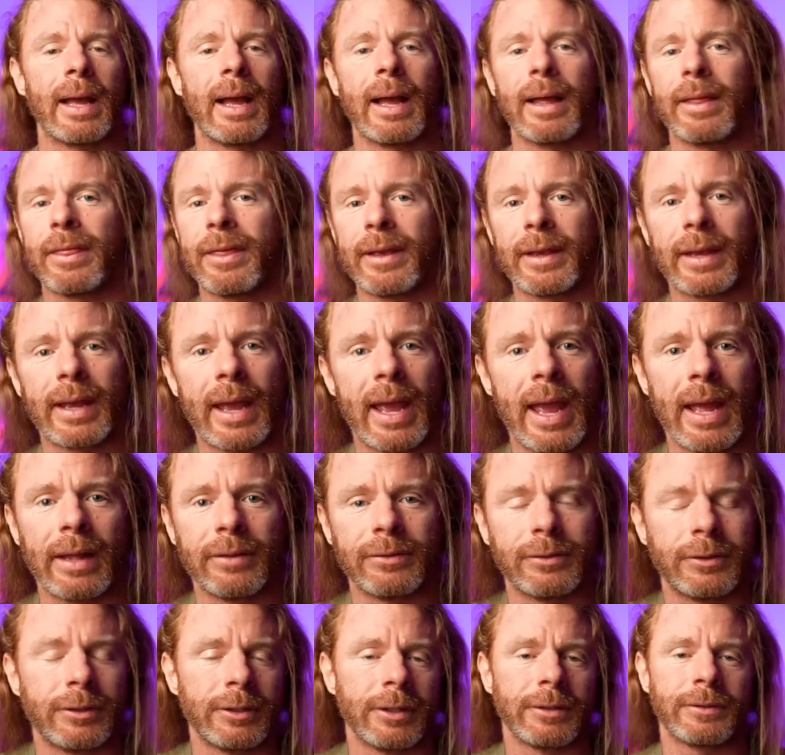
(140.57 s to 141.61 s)
I think it
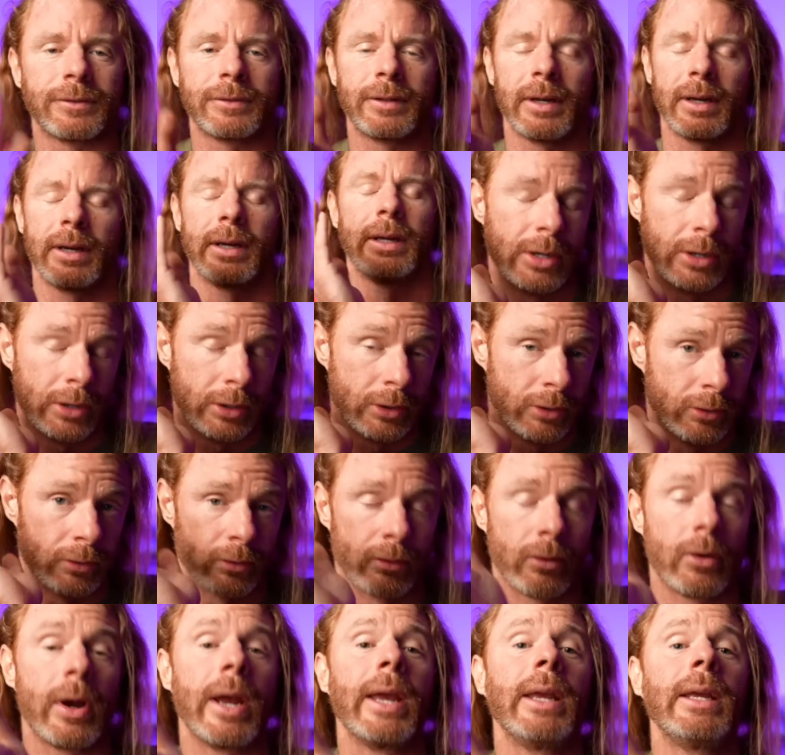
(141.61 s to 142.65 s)
has just a
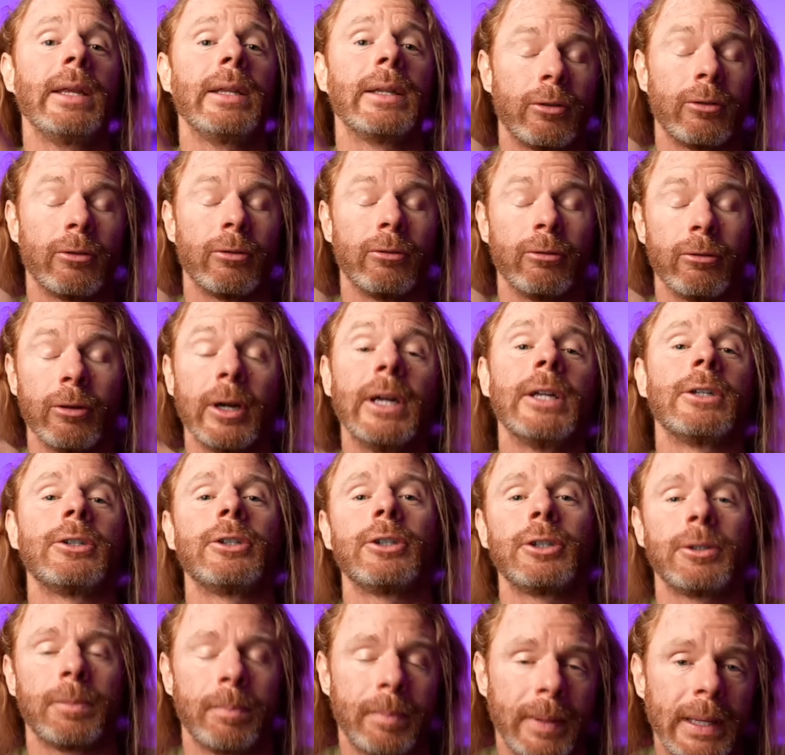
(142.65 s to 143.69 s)
great,
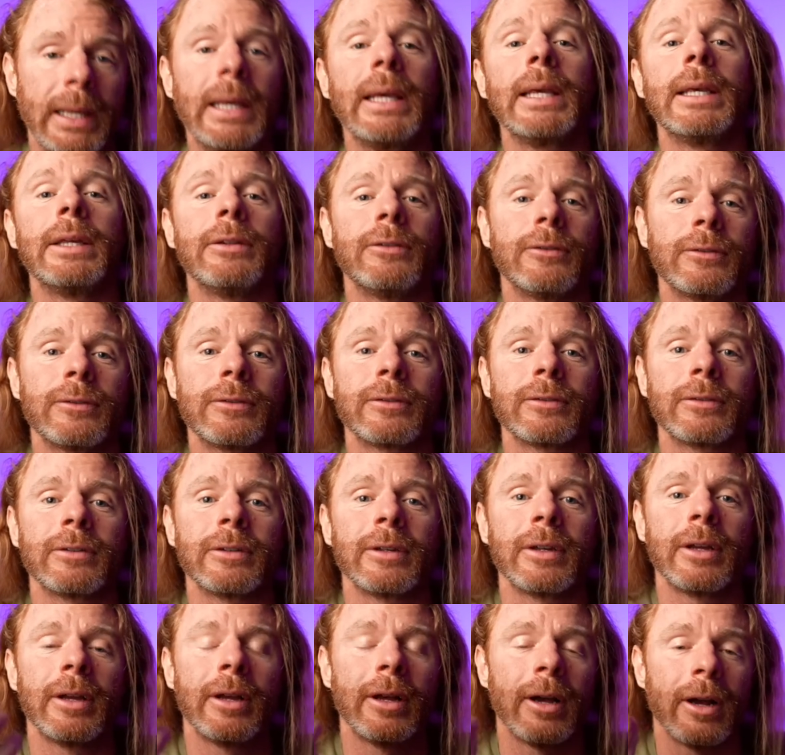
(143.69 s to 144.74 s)
rich piece
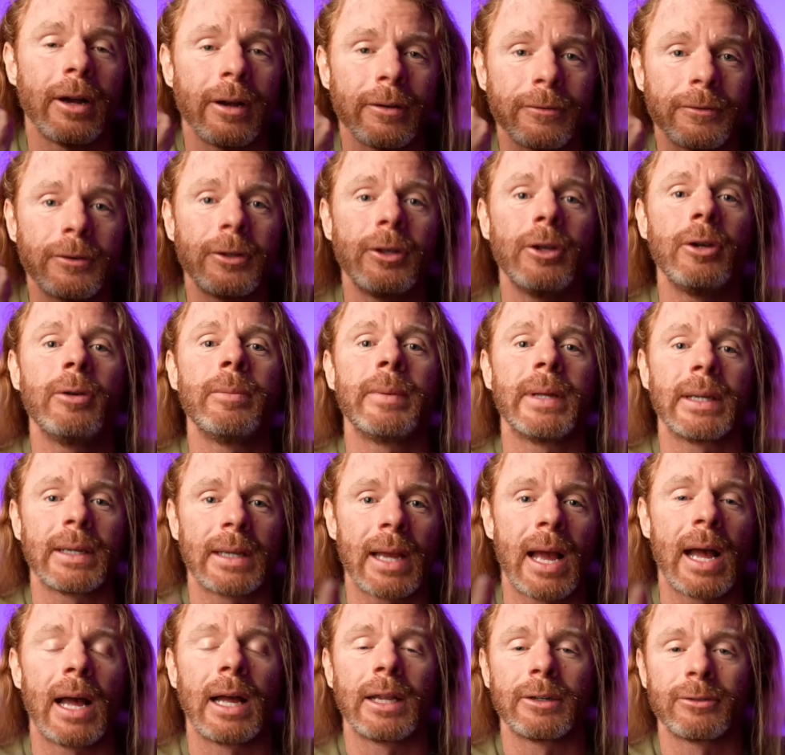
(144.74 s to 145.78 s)
of human
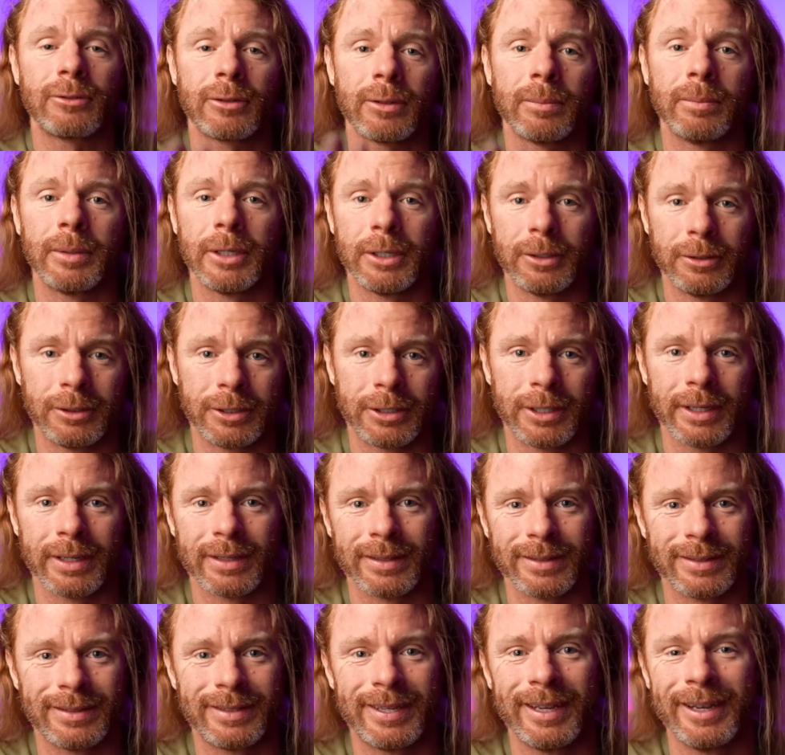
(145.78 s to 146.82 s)

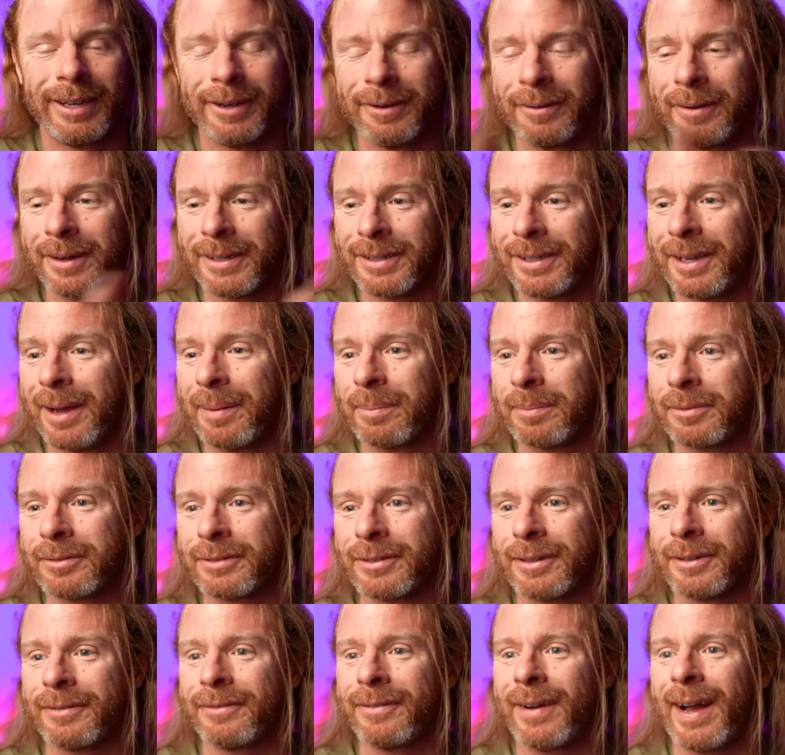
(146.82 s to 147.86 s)
contribution to a
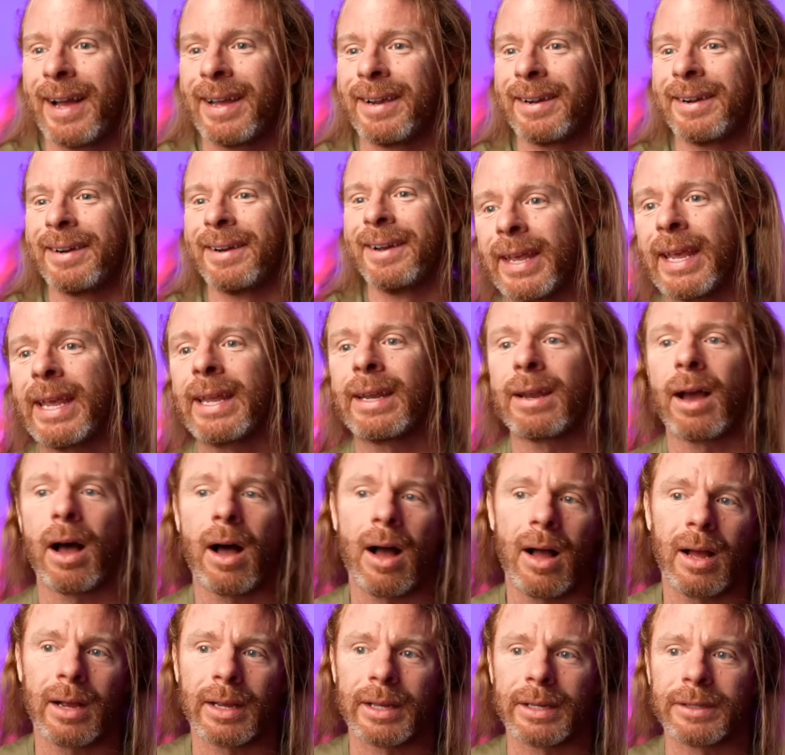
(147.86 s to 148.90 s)
dumpster fire. In
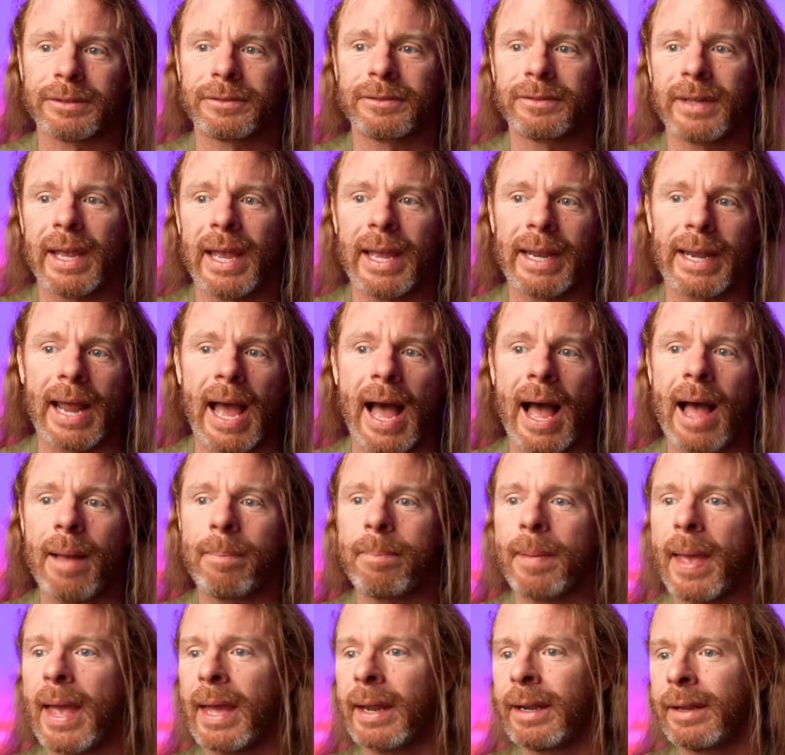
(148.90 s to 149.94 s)
August, an
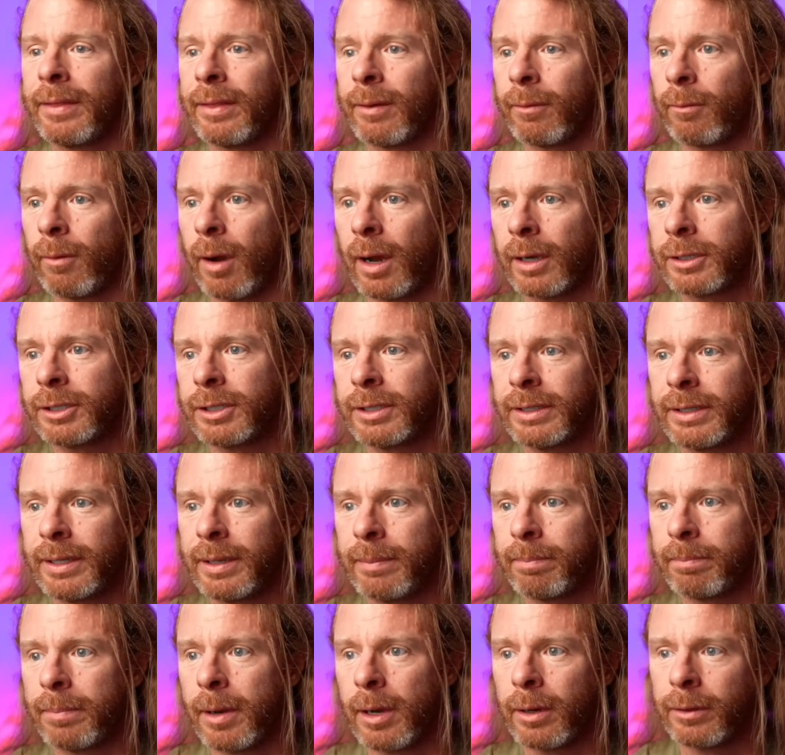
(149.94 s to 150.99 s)
op-ed in the
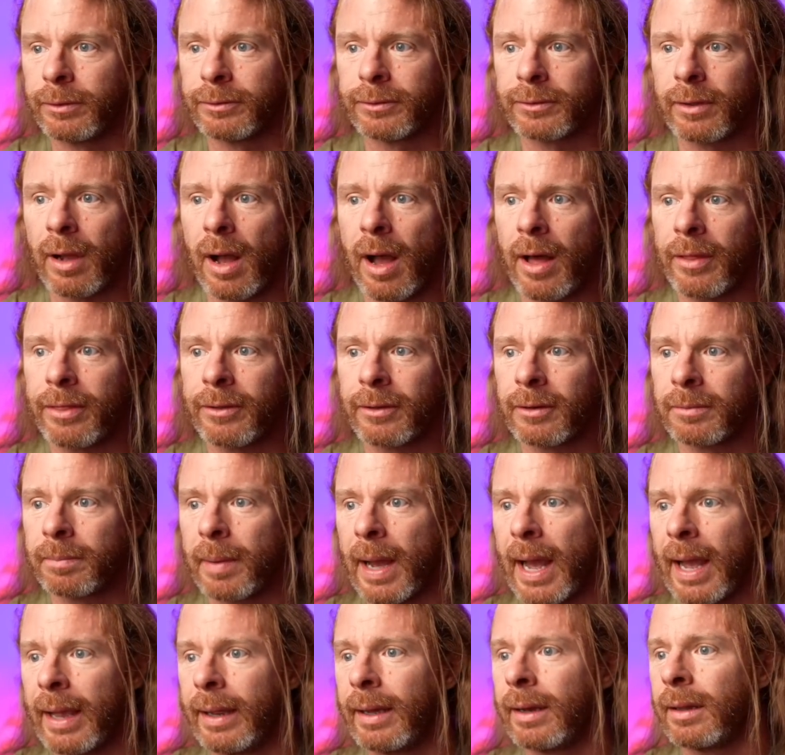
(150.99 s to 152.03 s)
Washington Post authored
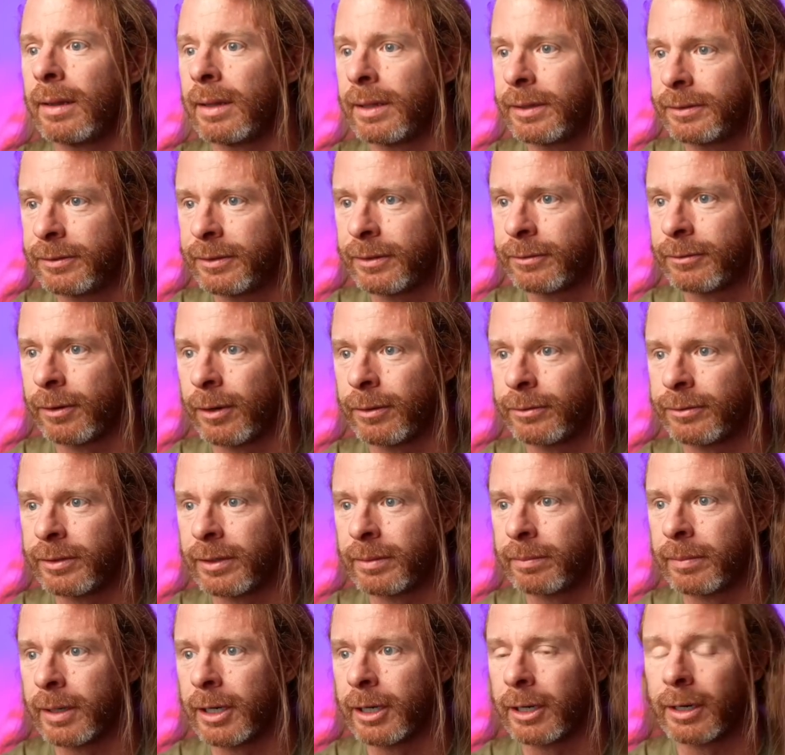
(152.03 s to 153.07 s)
by Alyssa
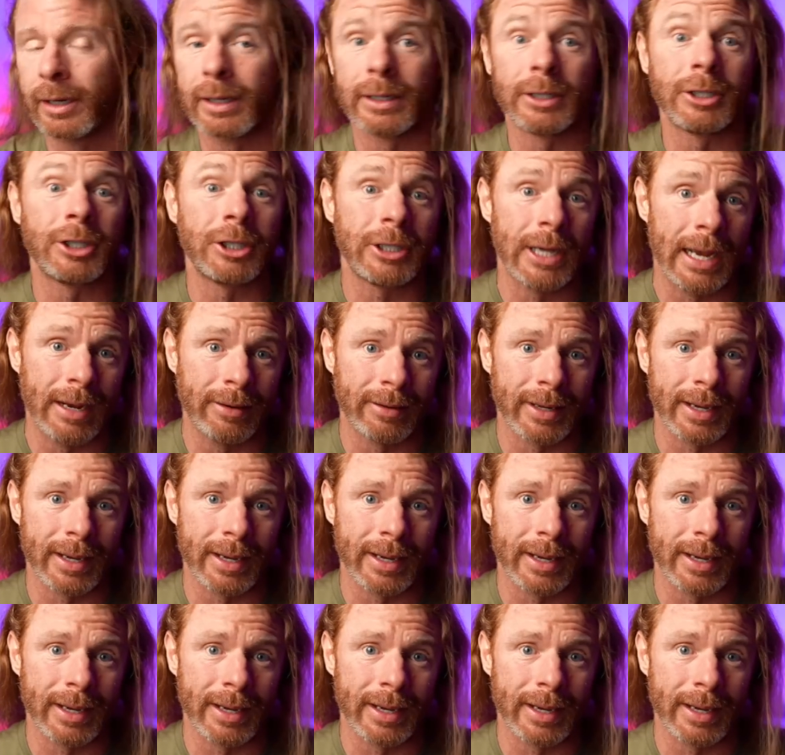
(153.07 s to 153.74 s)
Rosenberg, shout